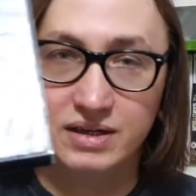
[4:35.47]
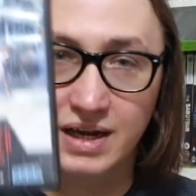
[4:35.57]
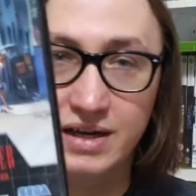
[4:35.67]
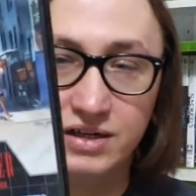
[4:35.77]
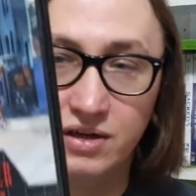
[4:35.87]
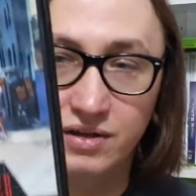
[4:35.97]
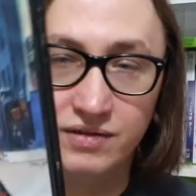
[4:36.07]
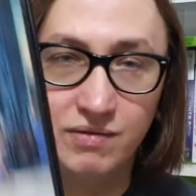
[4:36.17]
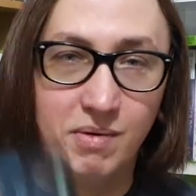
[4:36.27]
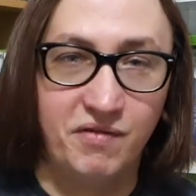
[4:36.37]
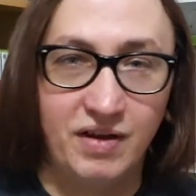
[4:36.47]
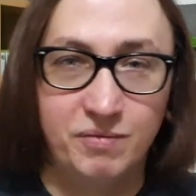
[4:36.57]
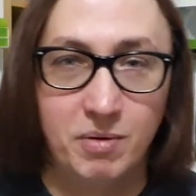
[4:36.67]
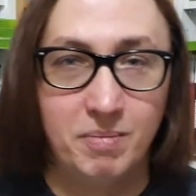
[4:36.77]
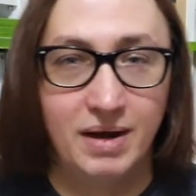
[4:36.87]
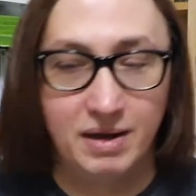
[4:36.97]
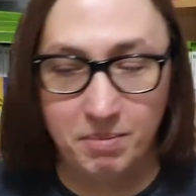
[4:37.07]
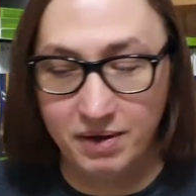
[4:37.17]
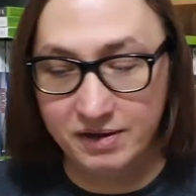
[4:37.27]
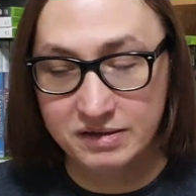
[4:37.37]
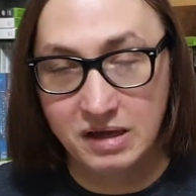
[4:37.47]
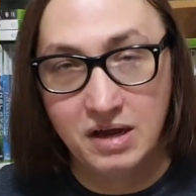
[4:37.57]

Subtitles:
I actually got this from a Facebook marketplace.